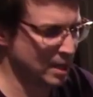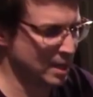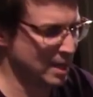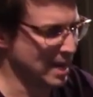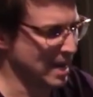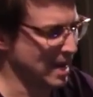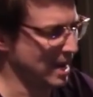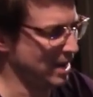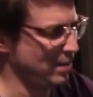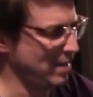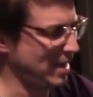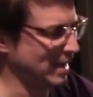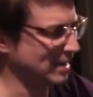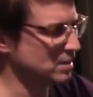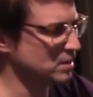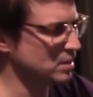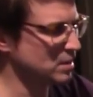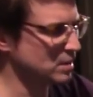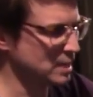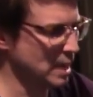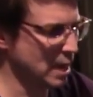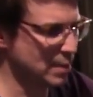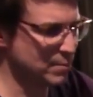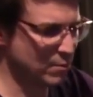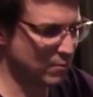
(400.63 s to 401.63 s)
and that's the
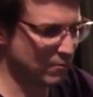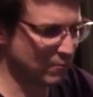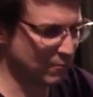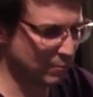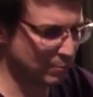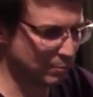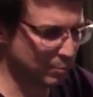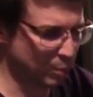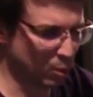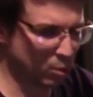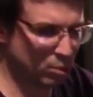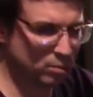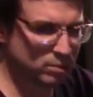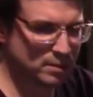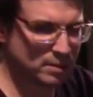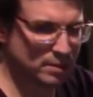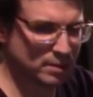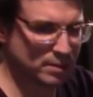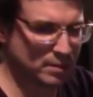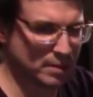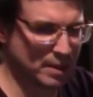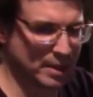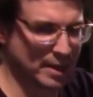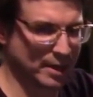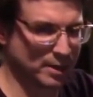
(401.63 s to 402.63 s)
type of bolt
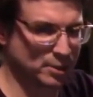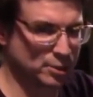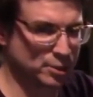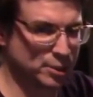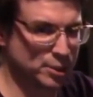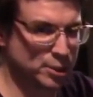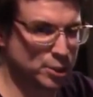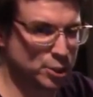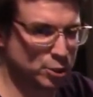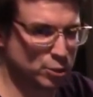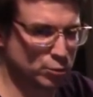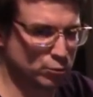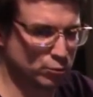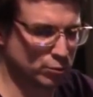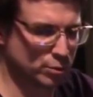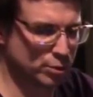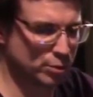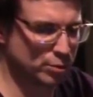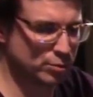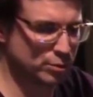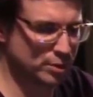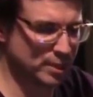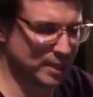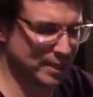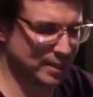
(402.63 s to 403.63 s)
that actually
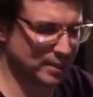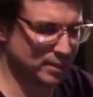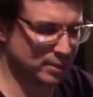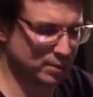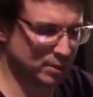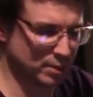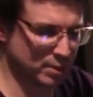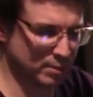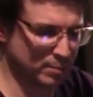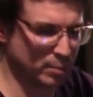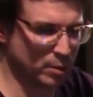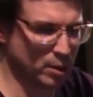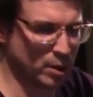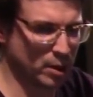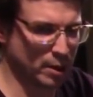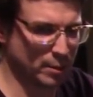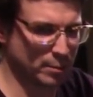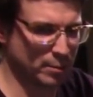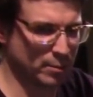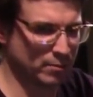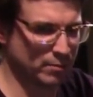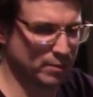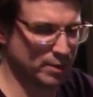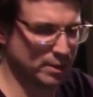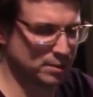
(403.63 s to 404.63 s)
screws into the bottom
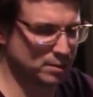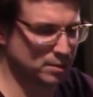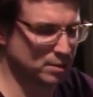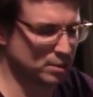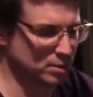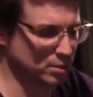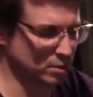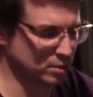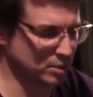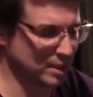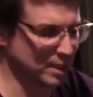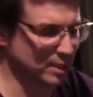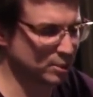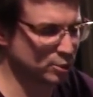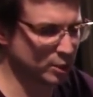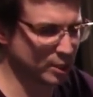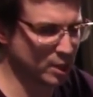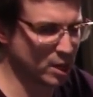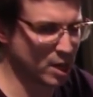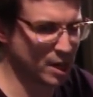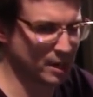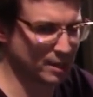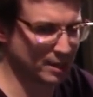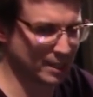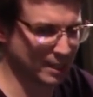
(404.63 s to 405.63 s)
of this. So it's actually
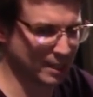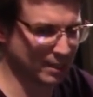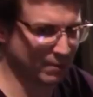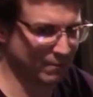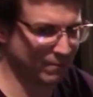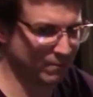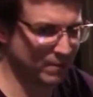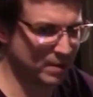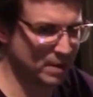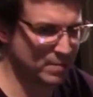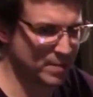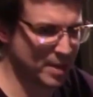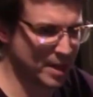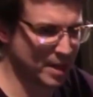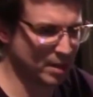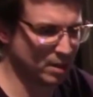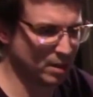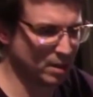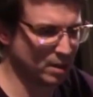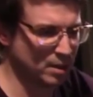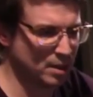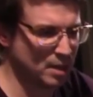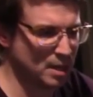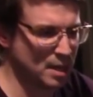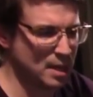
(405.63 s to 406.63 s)
got like a
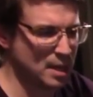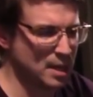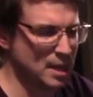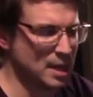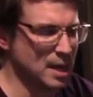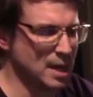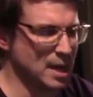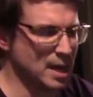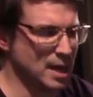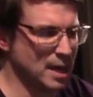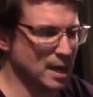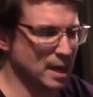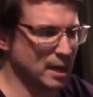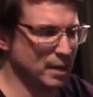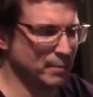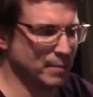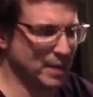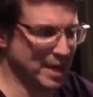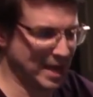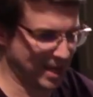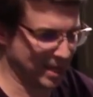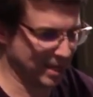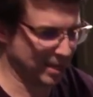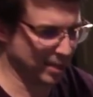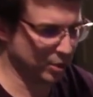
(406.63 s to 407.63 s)
female
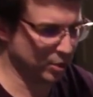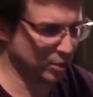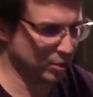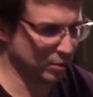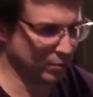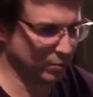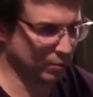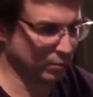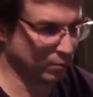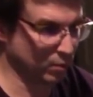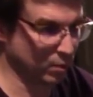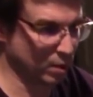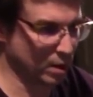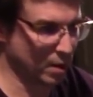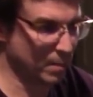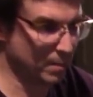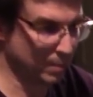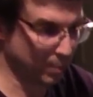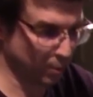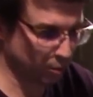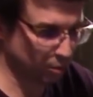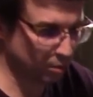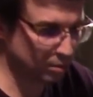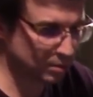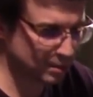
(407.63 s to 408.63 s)
end for a
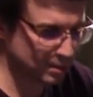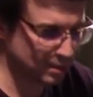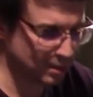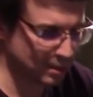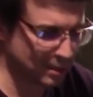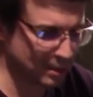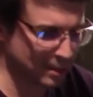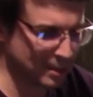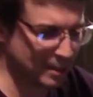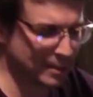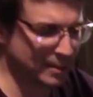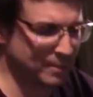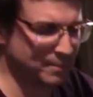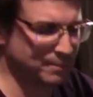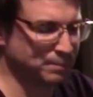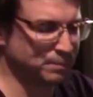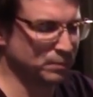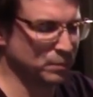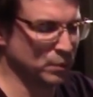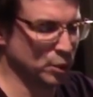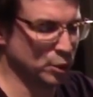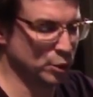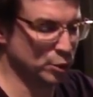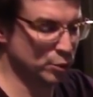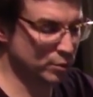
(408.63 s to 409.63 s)
bolt.
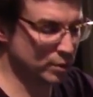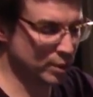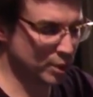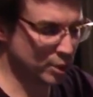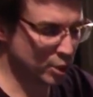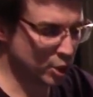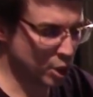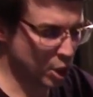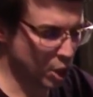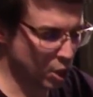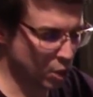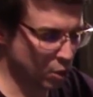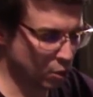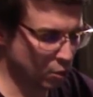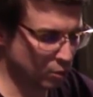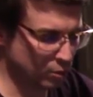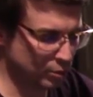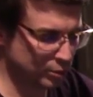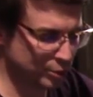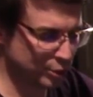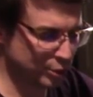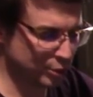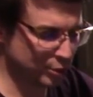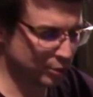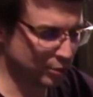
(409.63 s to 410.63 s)
You can go
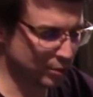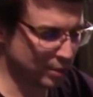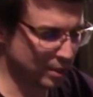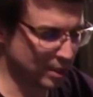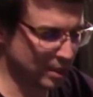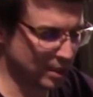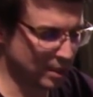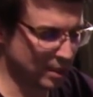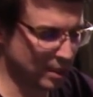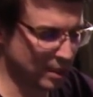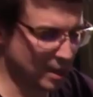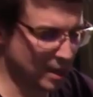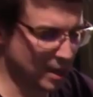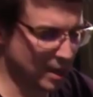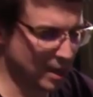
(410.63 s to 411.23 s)
to the